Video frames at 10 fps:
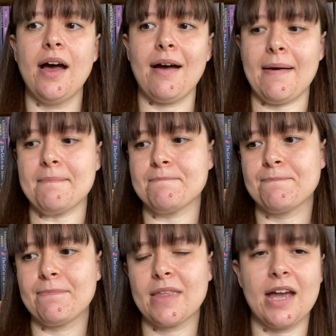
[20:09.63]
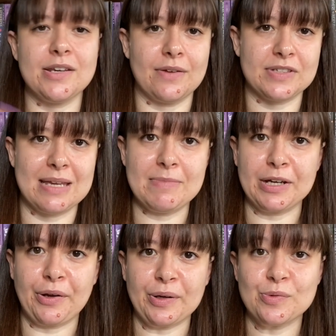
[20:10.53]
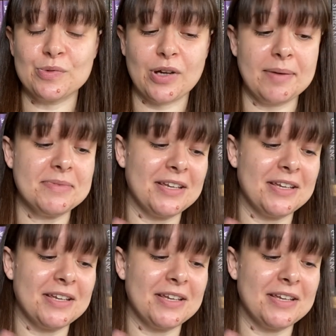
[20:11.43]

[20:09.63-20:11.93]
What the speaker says: And you have to keep that going all the time.